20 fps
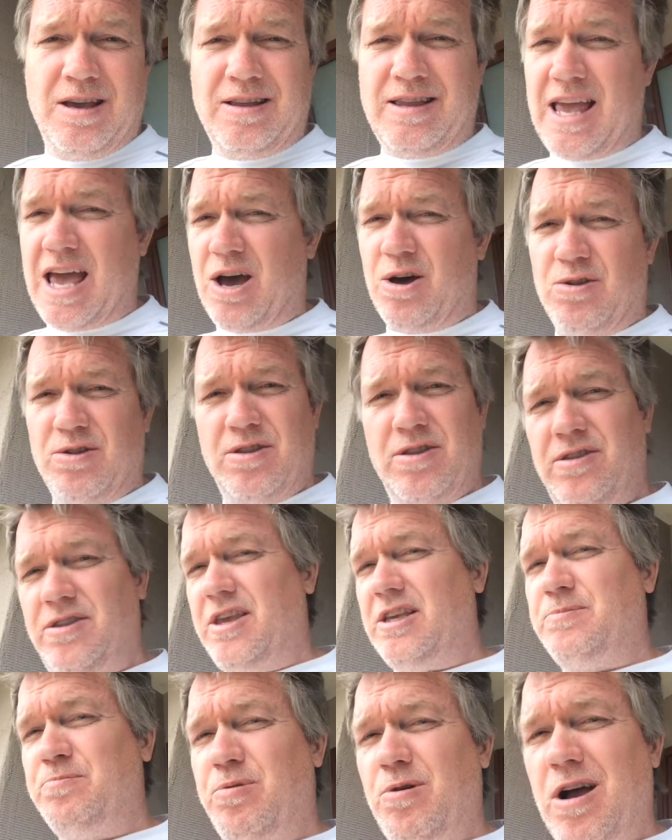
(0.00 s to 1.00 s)
Now,
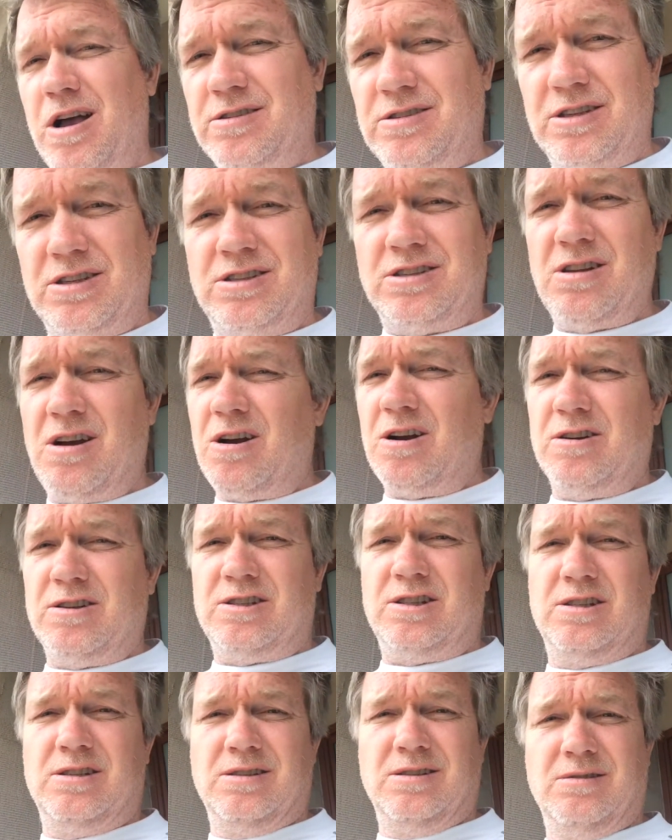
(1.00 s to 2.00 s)
this process
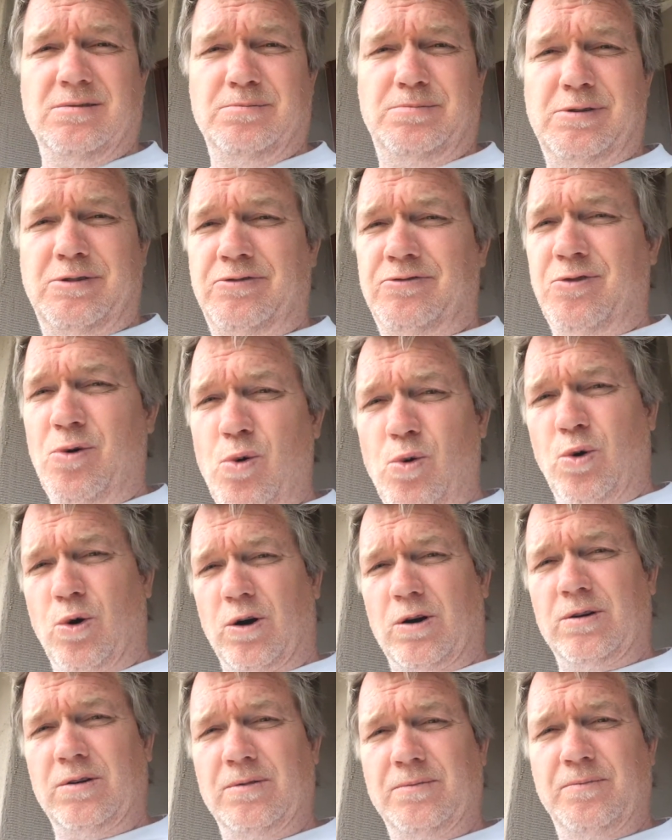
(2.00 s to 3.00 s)
starts
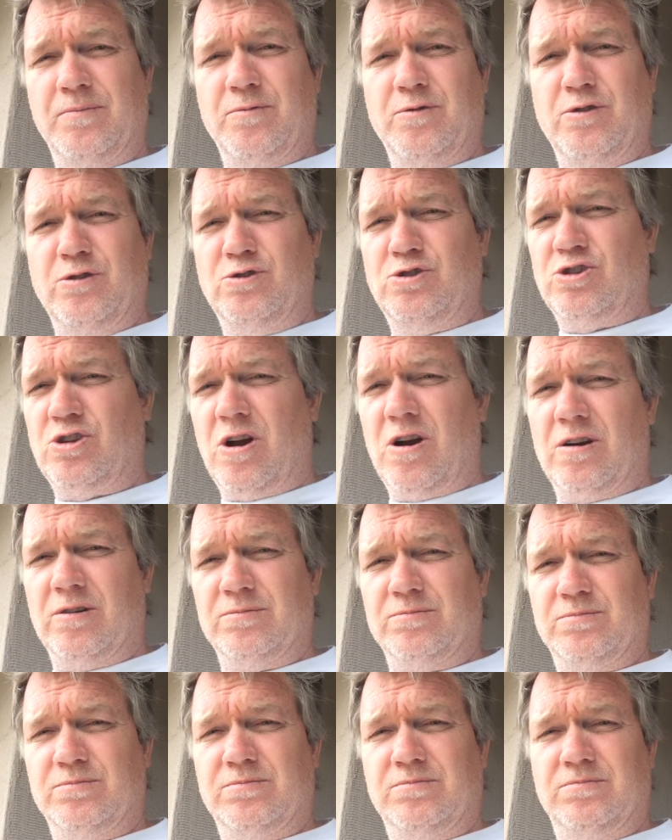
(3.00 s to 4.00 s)
before you
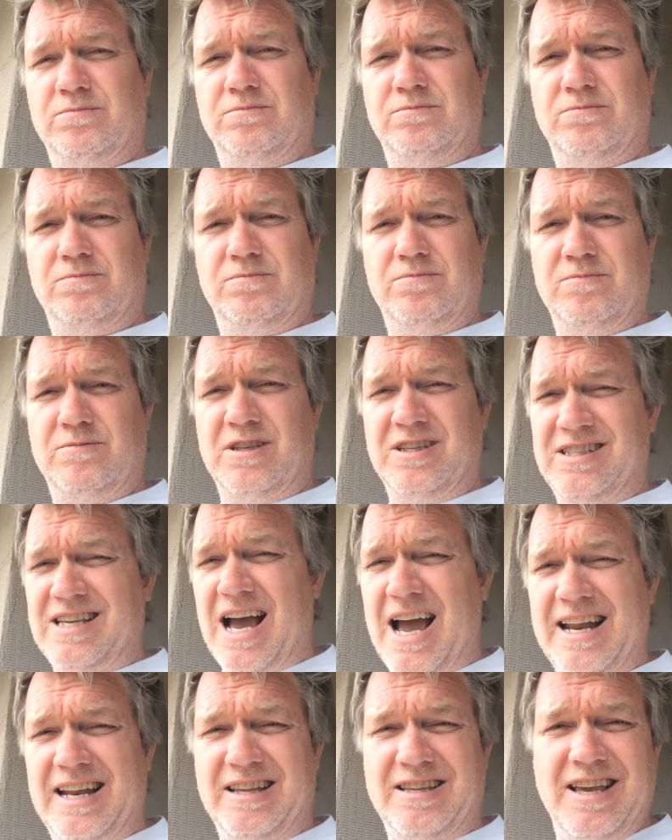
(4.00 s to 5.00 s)
start
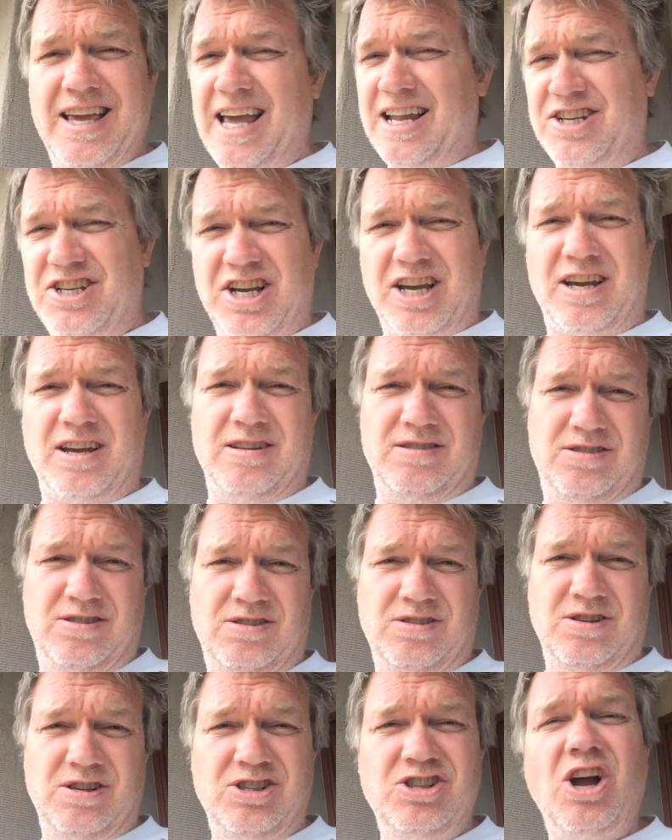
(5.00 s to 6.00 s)
deciding to get
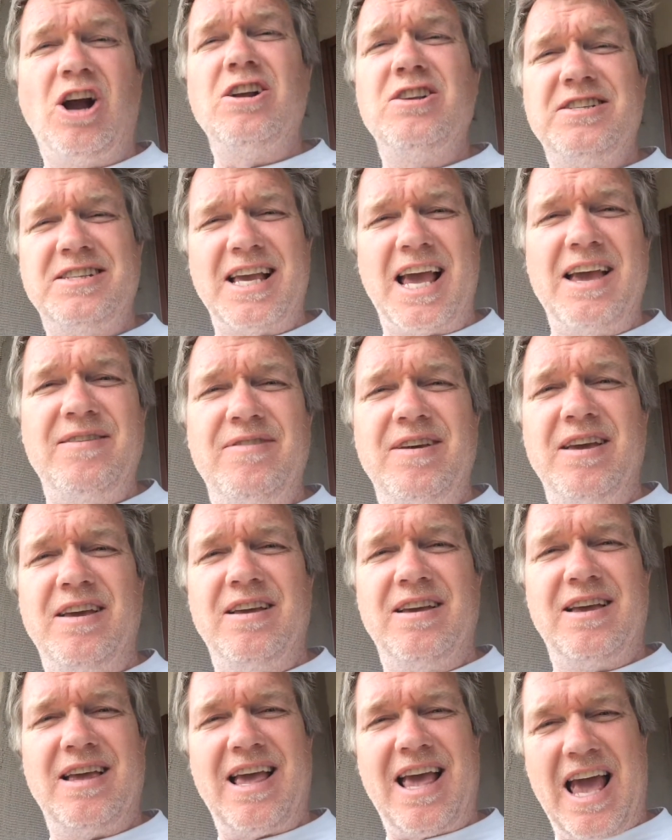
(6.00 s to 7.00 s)
chickens. Start saving
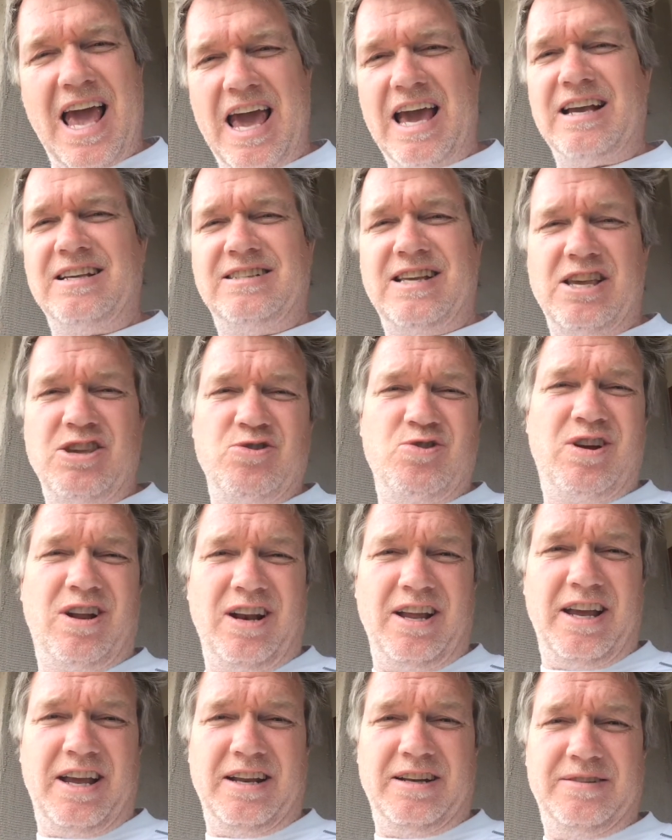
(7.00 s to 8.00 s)
eggs that you
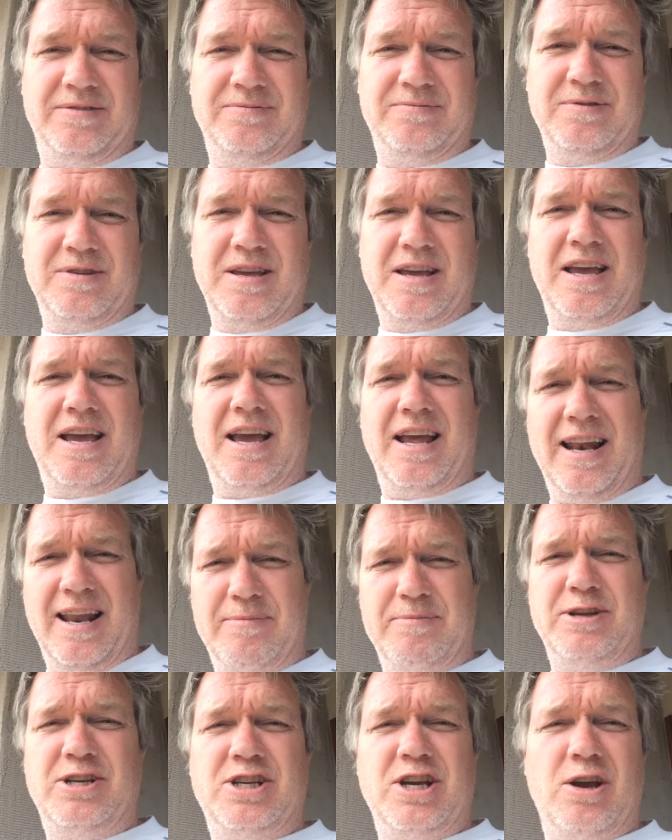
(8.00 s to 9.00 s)
clean.
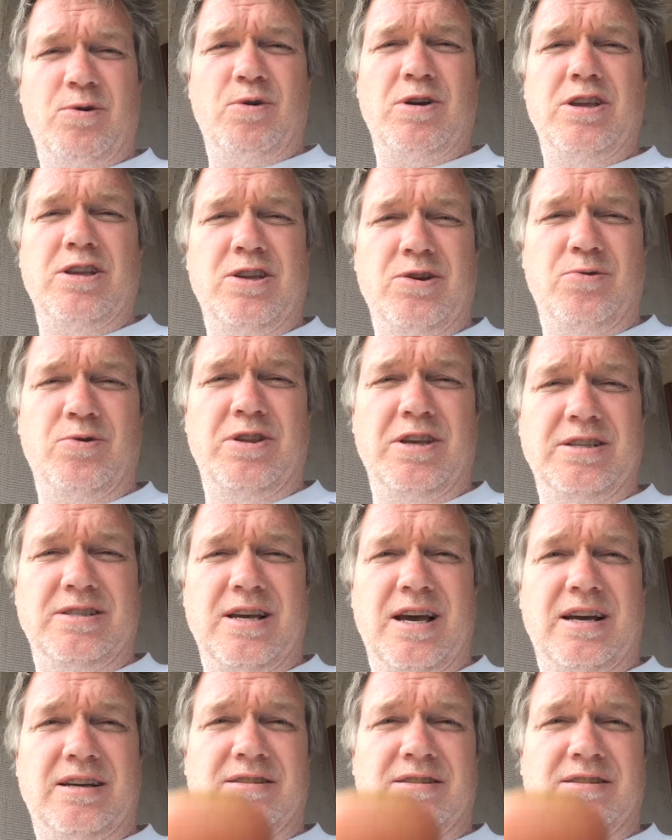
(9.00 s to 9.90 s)
Let me show you what you do with these